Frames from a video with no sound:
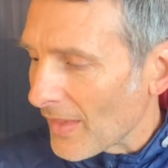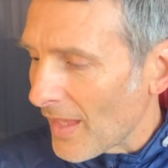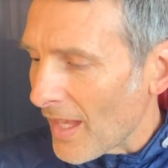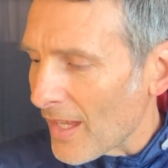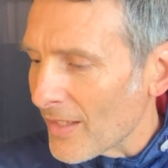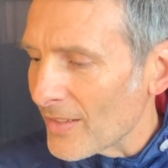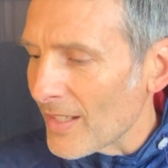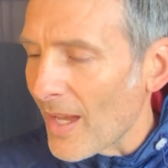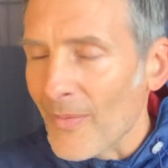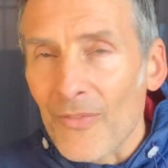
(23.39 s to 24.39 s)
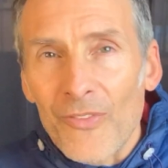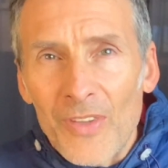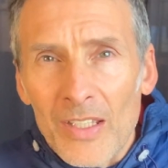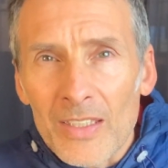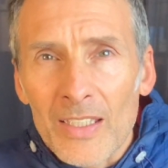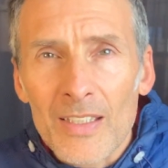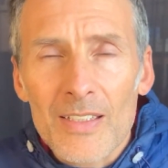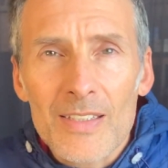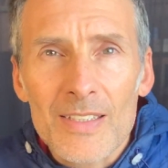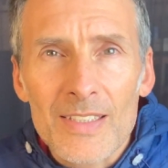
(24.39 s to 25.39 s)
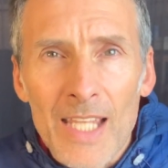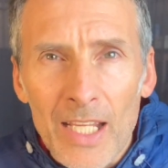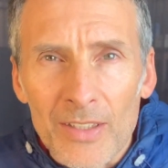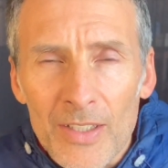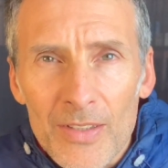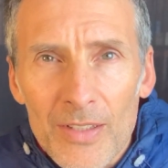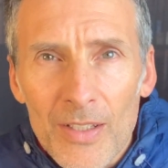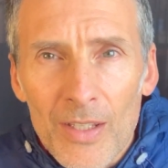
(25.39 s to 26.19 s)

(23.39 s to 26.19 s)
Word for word: And I'm feeling stagnant.